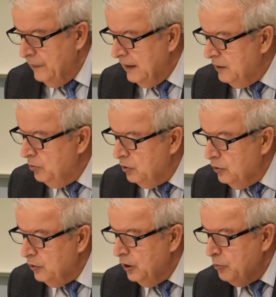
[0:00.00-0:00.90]
Let me
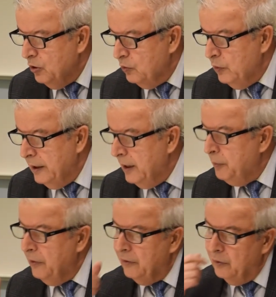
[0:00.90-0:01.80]
talk about one
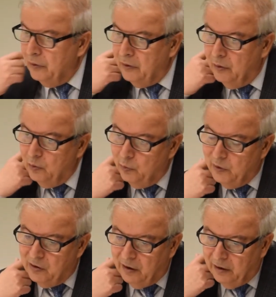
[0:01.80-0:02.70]
episode,
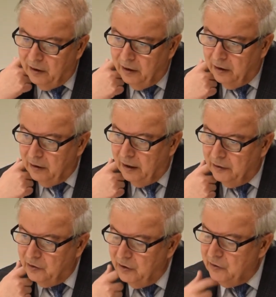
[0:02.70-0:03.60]
which
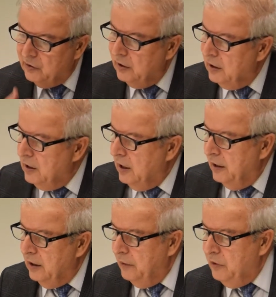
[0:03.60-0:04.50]

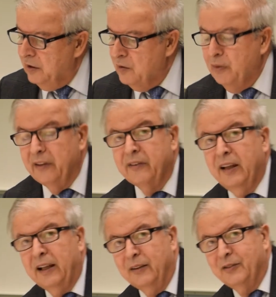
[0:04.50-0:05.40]
I witnessed
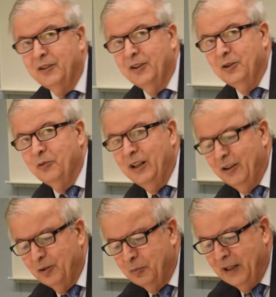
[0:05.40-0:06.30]
myself. So when
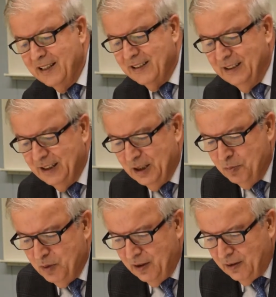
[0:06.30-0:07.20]
I was present in the
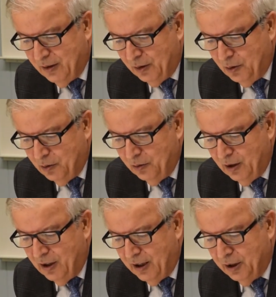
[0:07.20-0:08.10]
Ministry of
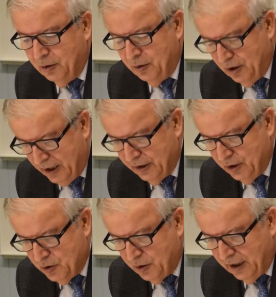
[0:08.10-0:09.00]
High
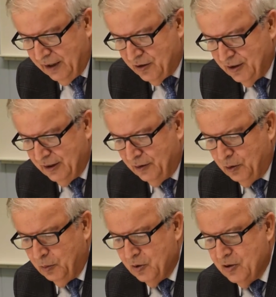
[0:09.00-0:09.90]
Education in
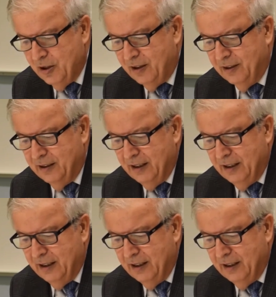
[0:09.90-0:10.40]
Azerbaijan,